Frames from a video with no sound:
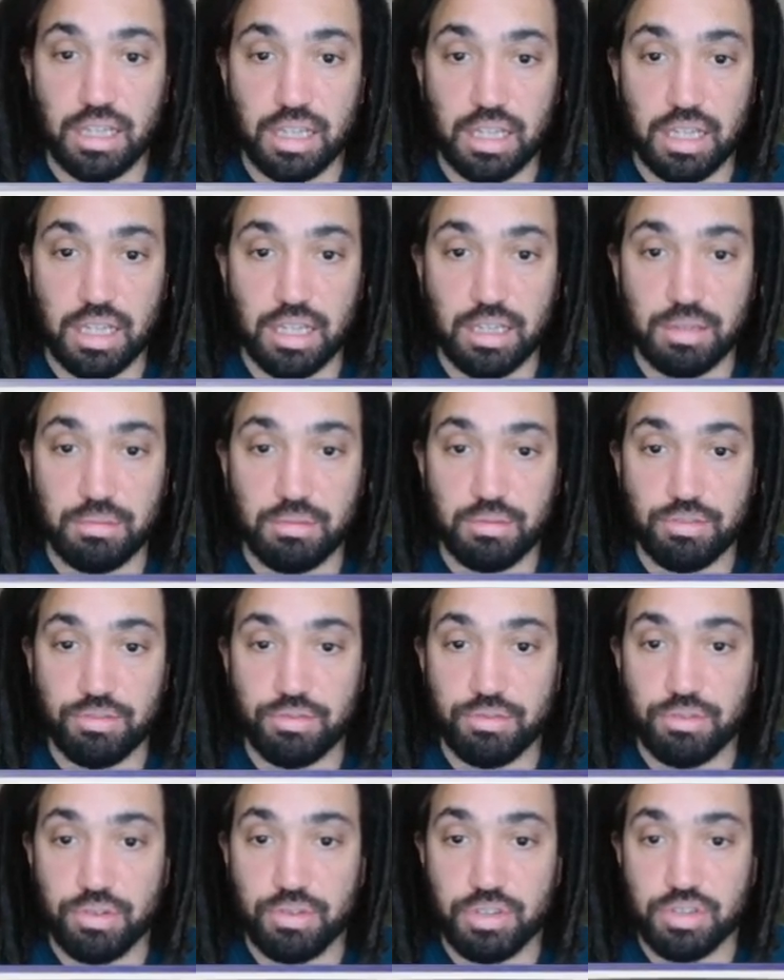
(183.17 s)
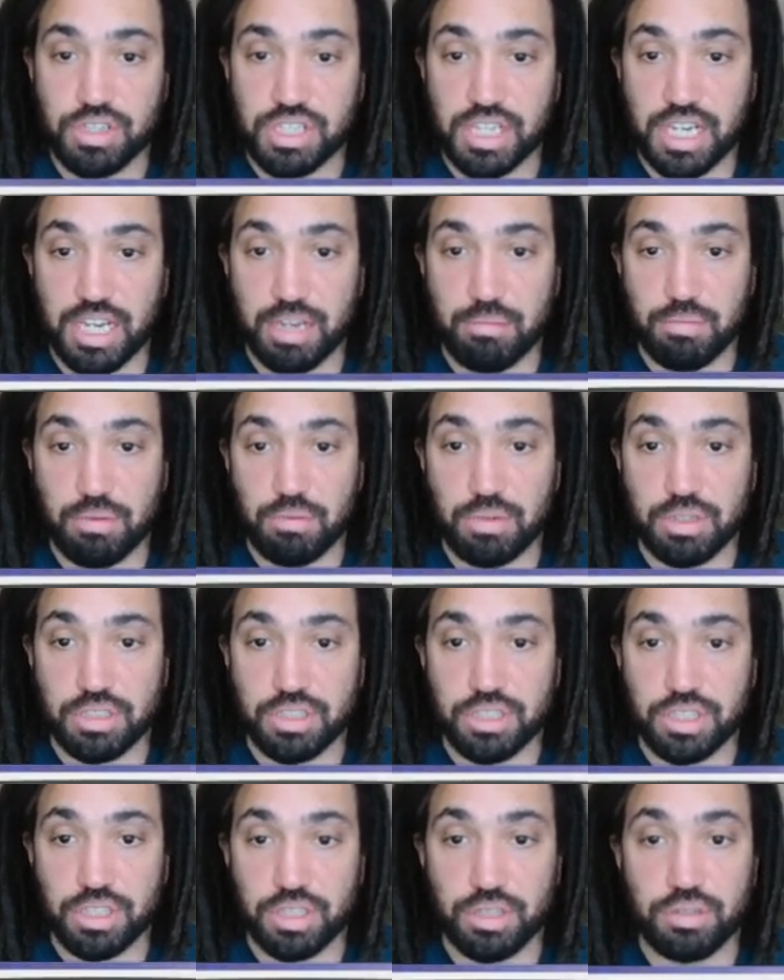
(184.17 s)
um, through the shape
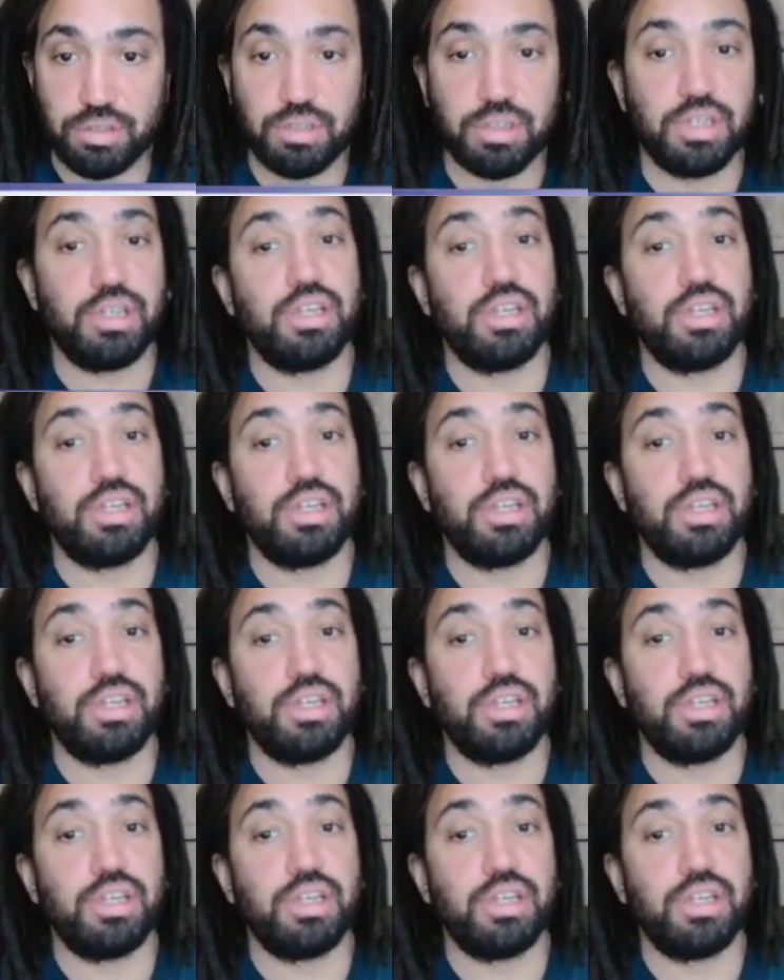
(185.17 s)
once you